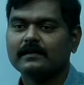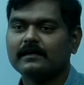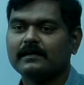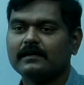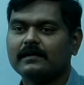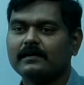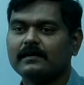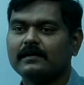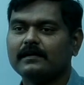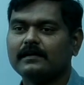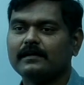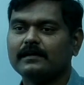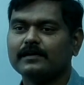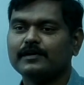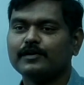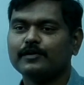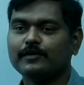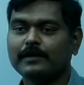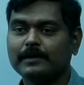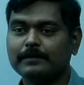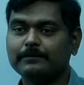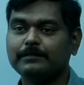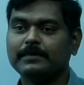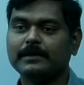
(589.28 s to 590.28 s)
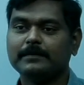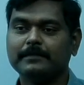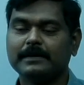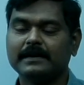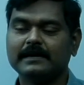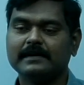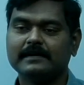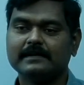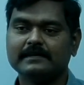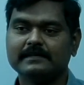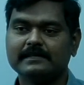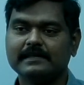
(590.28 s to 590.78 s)
to
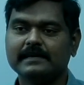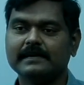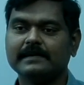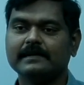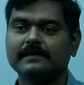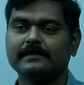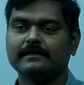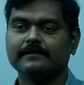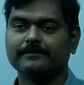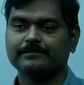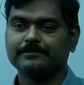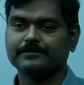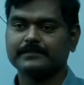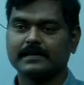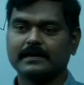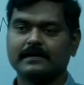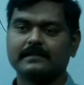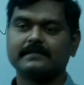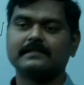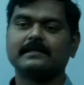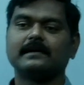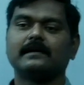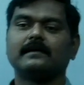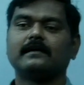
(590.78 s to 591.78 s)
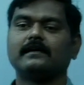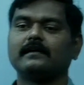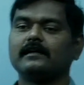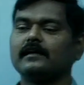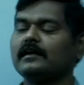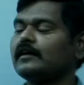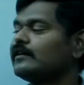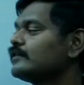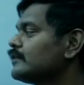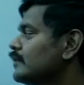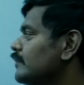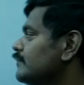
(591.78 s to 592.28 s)
implement the
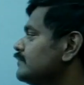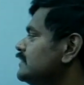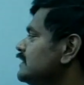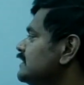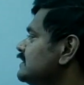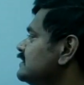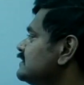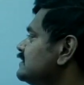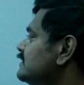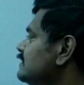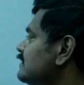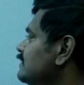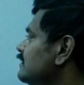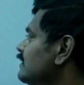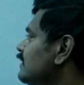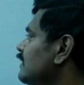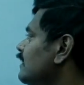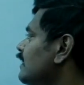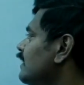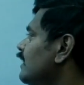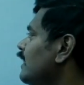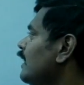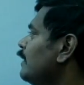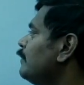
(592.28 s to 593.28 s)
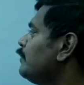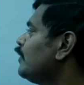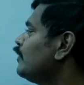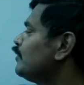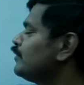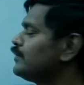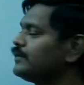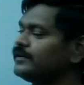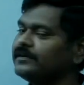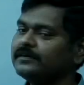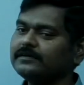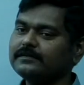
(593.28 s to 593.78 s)
lot of things
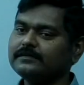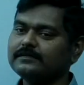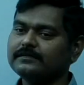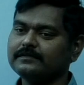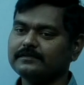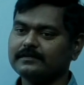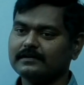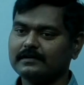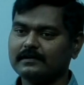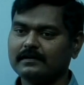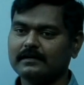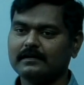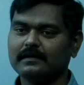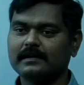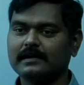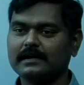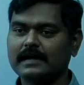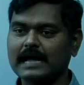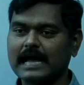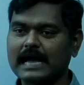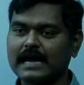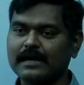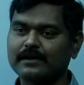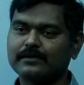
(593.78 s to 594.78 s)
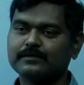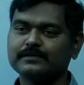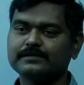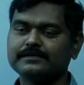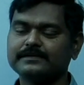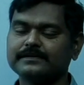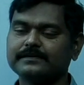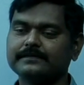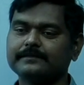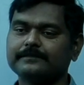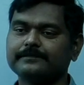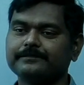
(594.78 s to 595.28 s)
about
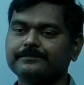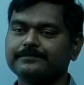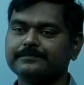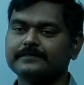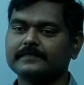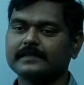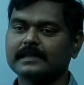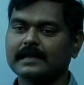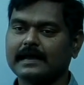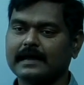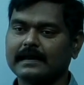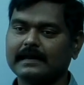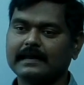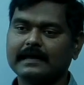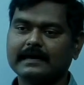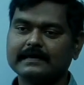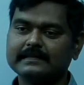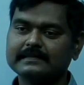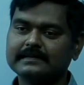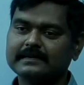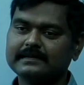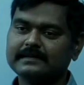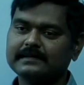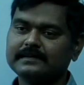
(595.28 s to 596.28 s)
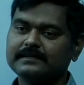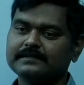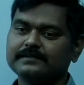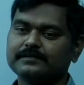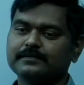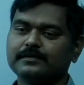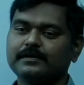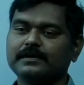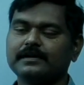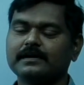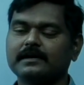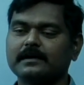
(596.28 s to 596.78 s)
arrows, and like that it is
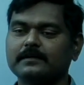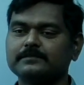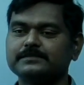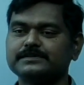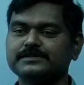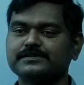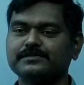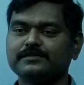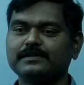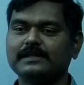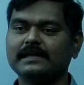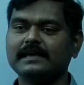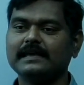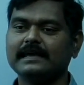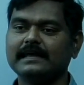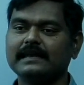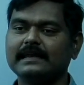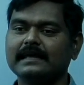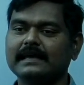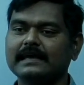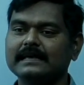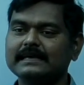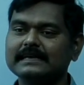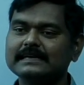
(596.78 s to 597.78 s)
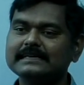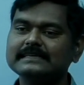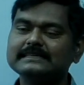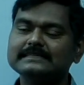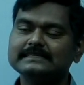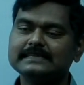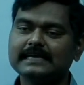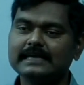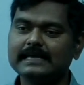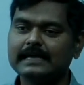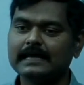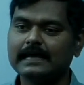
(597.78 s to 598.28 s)
going to comes to be in a
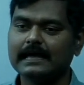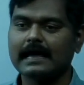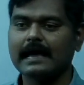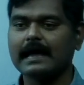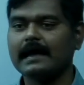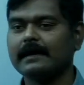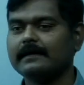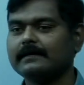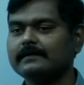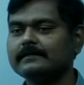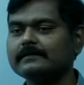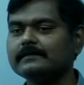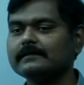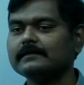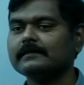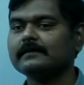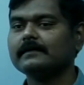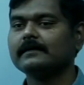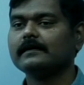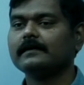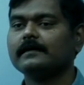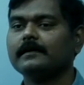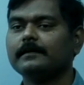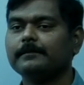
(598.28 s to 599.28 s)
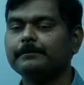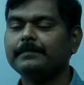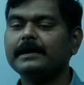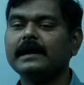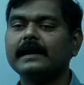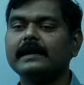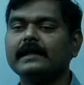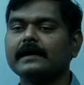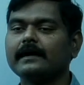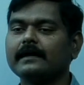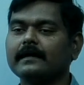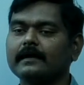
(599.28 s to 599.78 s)
easy and
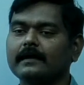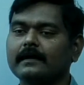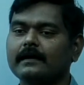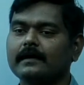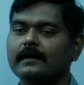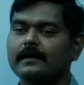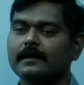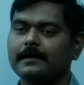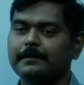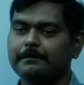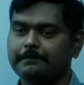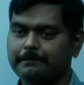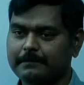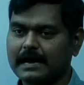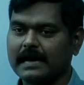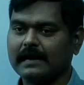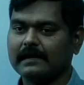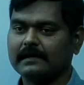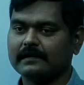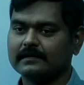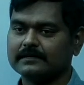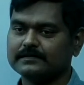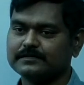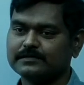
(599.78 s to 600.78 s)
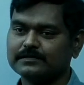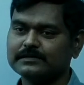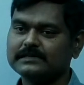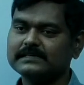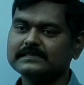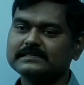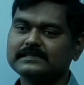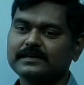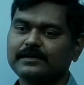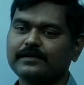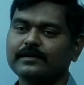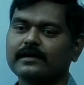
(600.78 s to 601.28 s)
better manner. manner. So
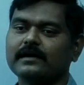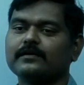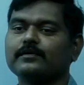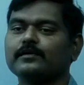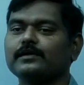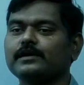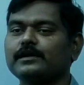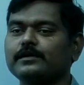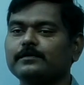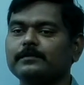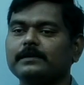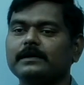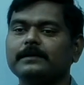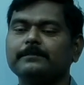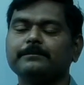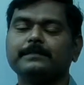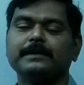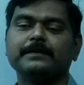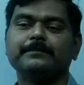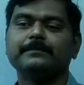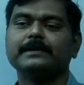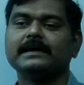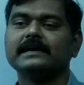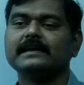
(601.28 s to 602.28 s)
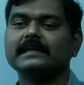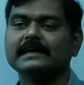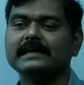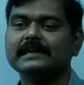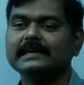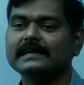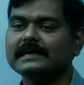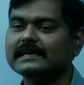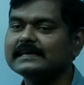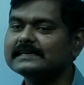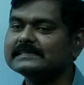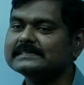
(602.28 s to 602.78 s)
this we are going to be implement
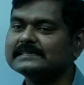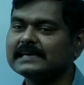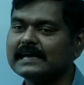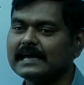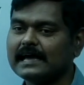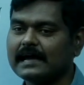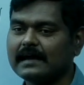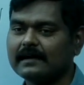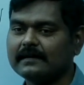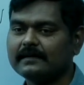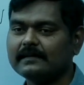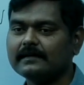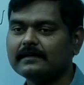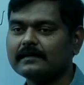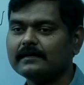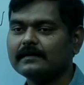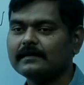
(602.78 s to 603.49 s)
in easy and